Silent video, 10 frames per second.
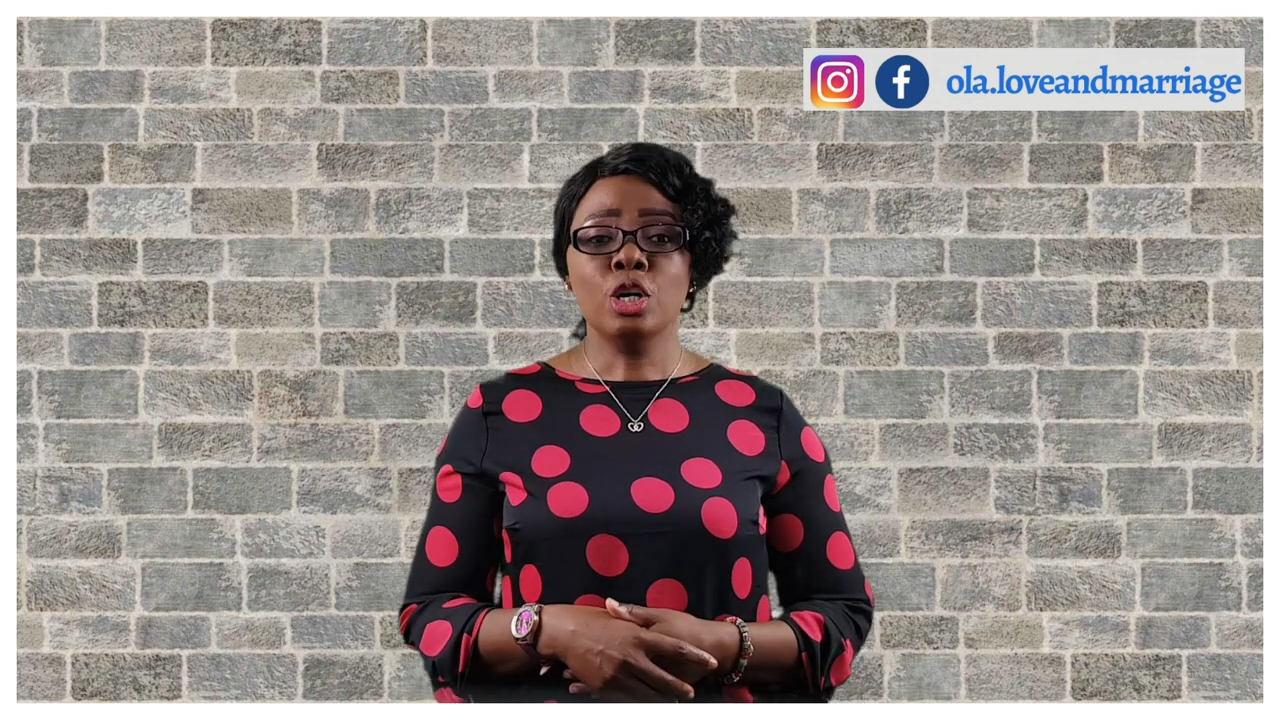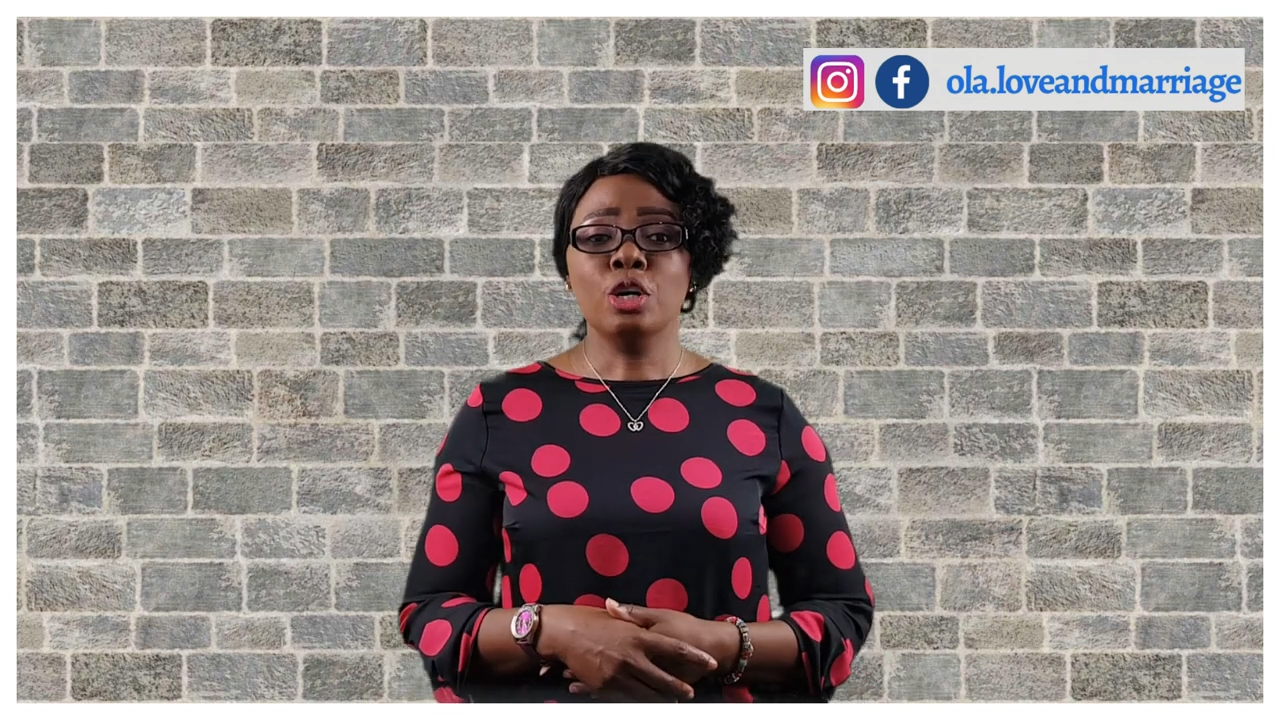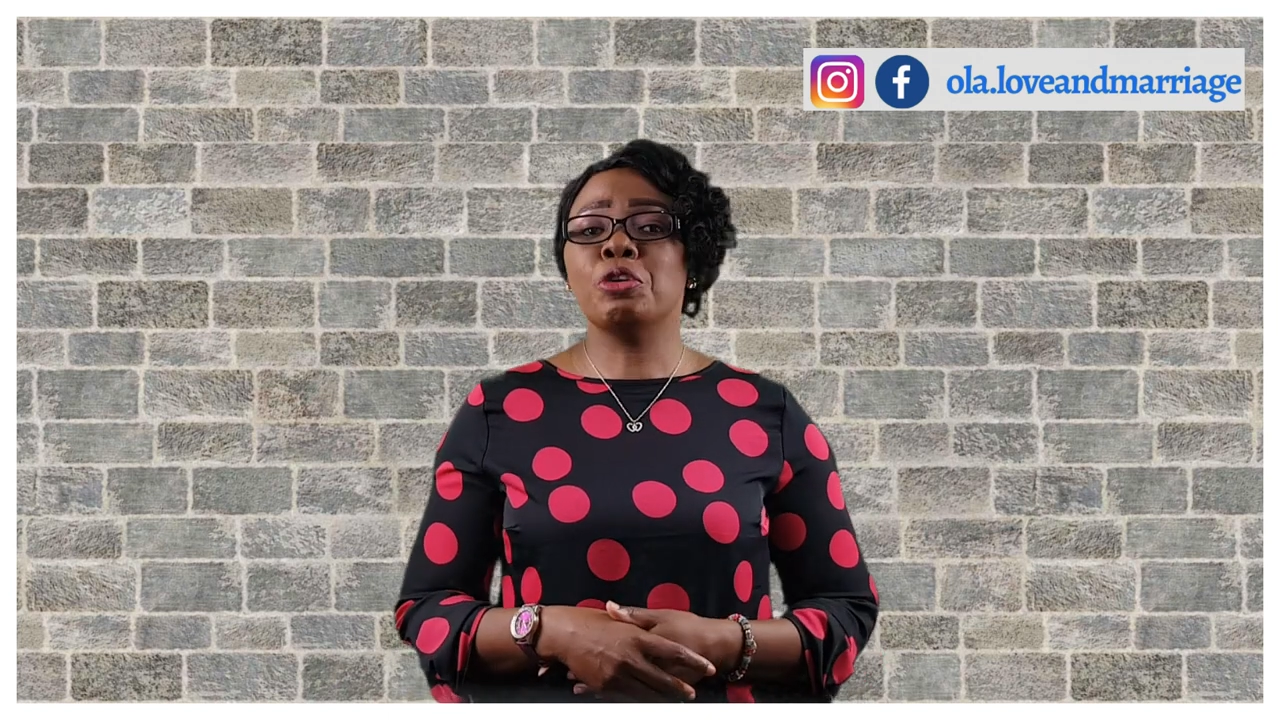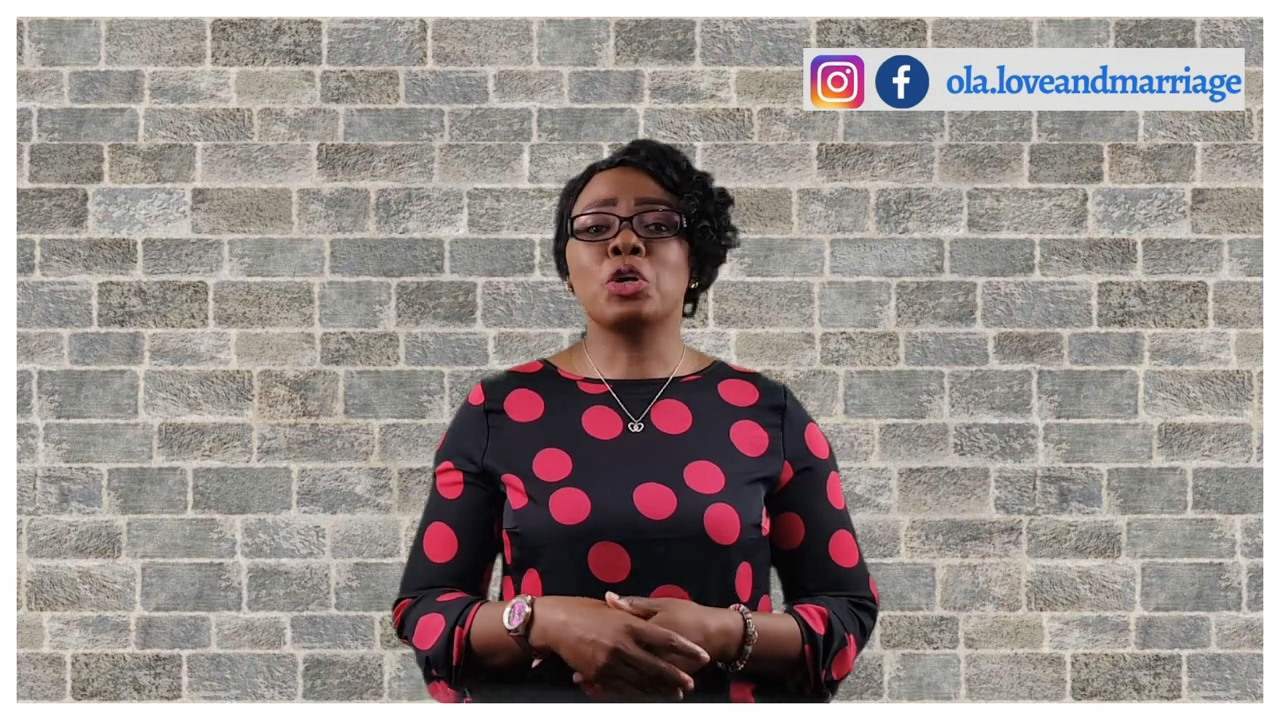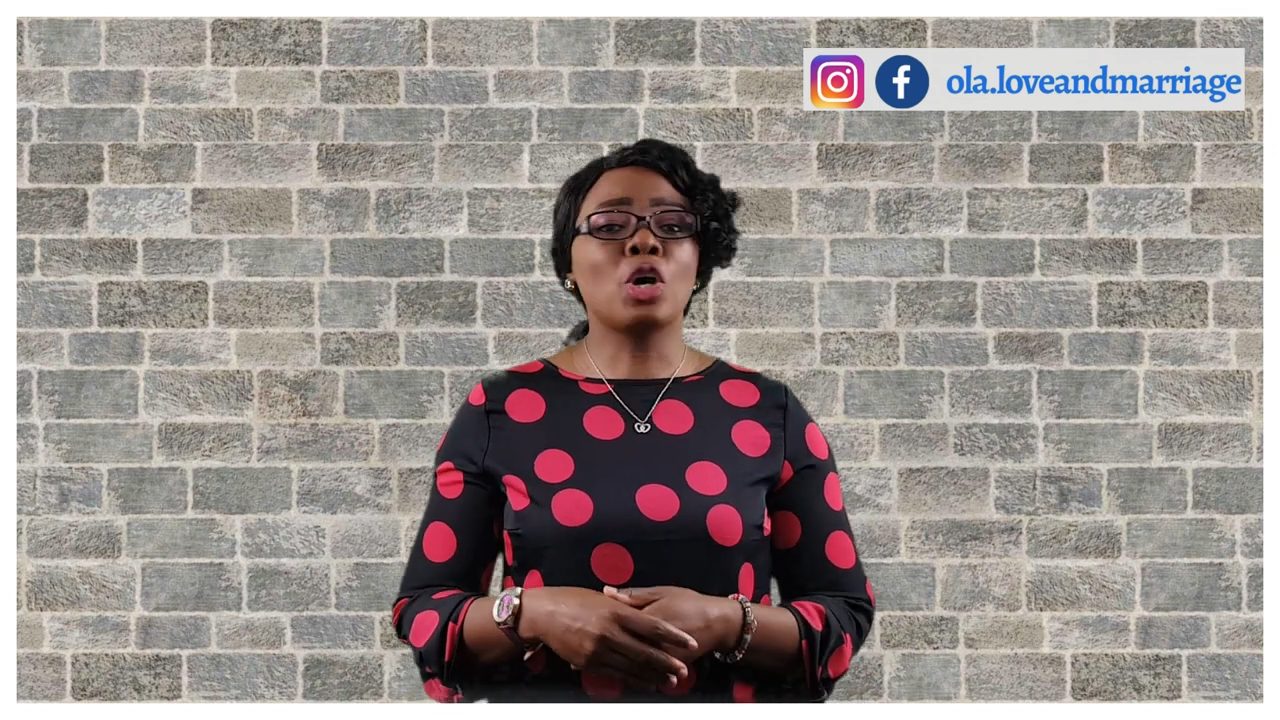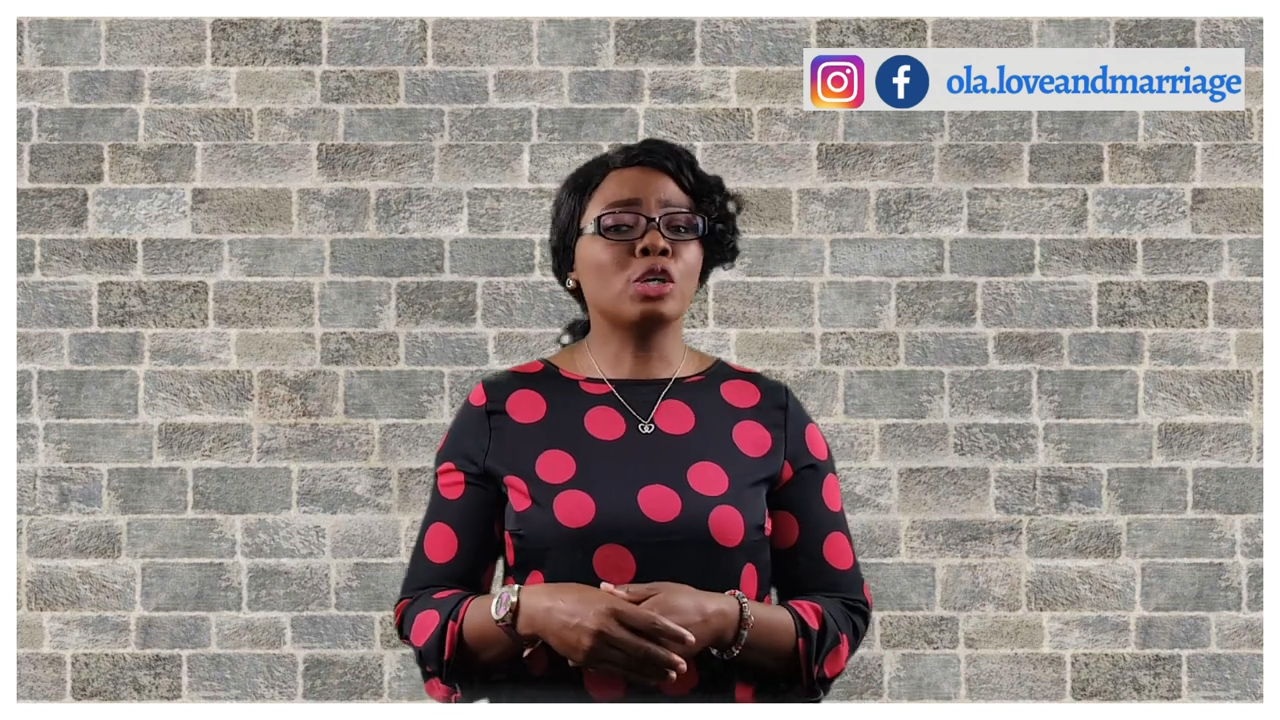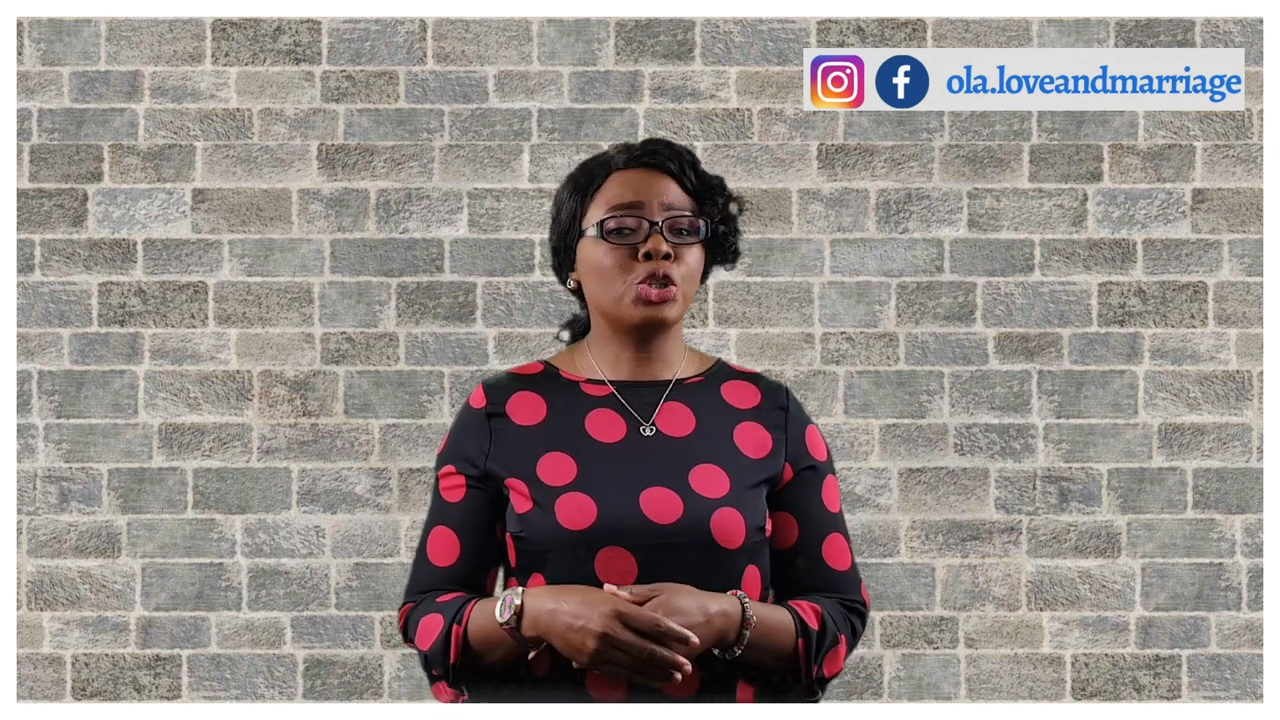If you're not